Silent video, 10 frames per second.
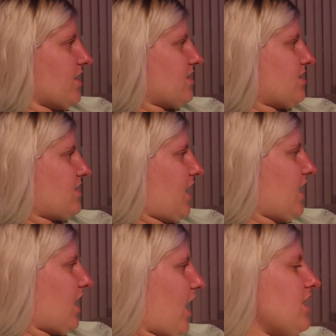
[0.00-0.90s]
this,
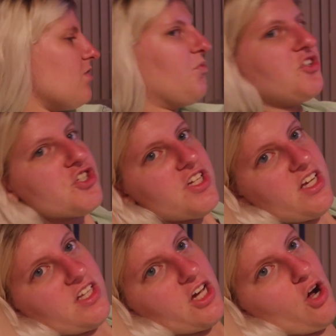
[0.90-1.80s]
and I didn't want just
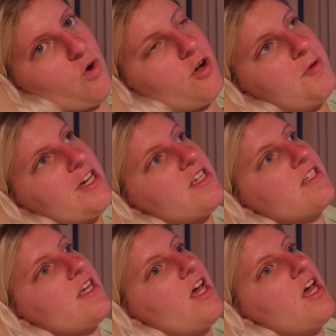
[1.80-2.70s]
anything Coke,
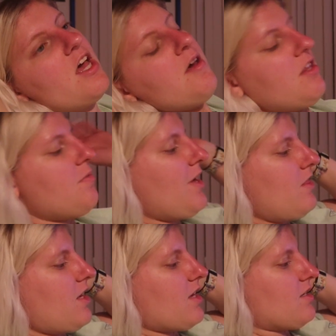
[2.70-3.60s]
because the main
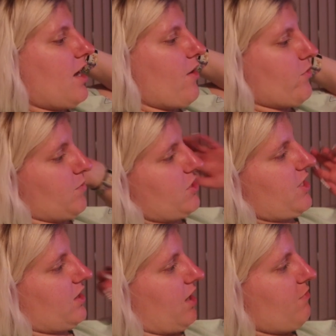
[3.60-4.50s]
thing is, as much
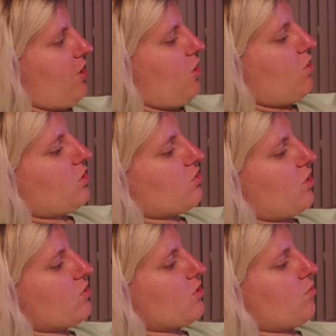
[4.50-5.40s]
as I love Coke, there's
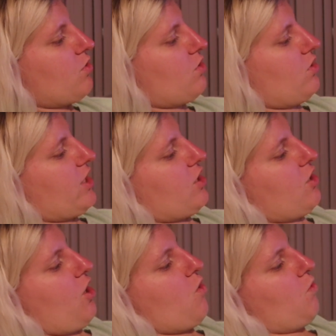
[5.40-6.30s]
also
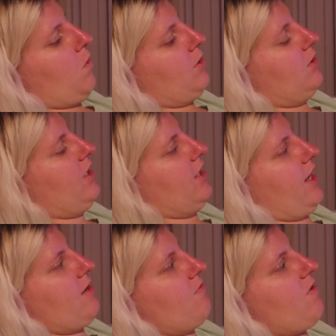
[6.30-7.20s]
like Coke World in
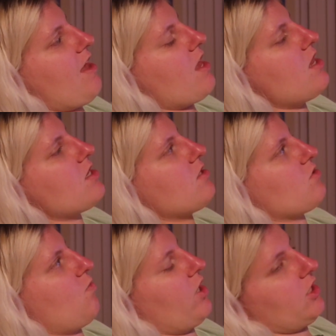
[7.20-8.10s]
like Vegas.
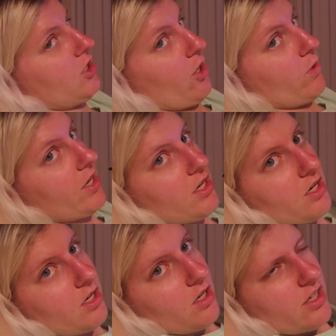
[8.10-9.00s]
There's one in, you know, like,
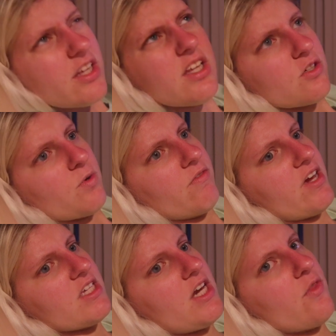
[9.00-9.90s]
I think there's one in
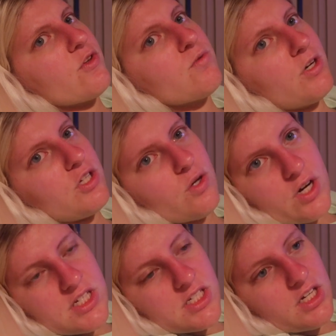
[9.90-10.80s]
Vegas now. There's one in New
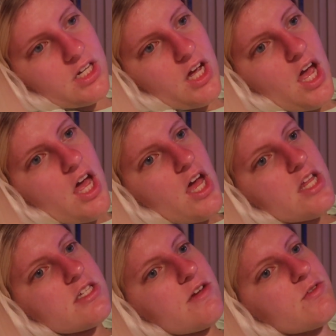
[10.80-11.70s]
York City
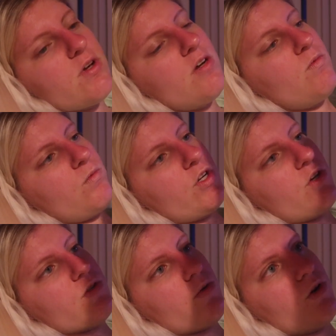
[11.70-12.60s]
and stuff, so I didn't want one of
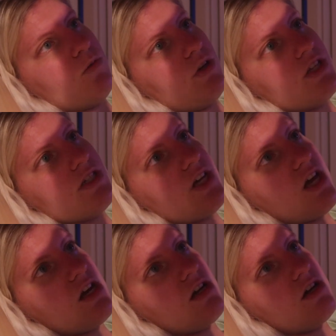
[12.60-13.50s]
those. I wanted one that
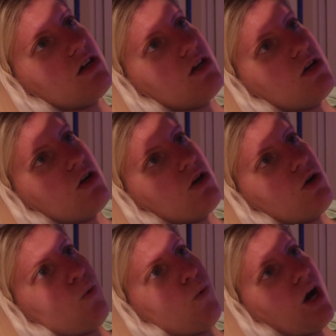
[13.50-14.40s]
said
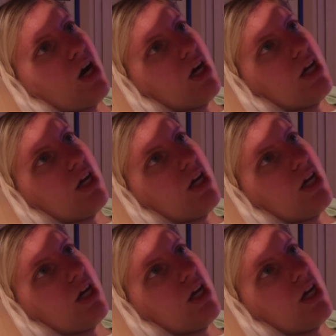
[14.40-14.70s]
where